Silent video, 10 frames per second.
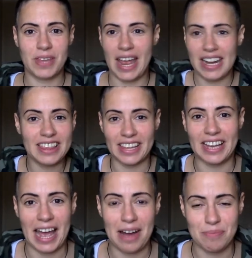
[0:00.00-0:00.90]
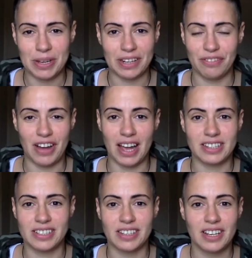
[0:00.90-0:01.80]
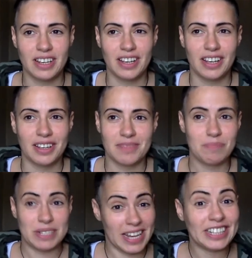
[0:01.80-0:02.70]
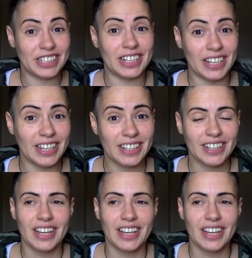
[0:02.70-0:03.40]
Anything can be, in fact, potentially.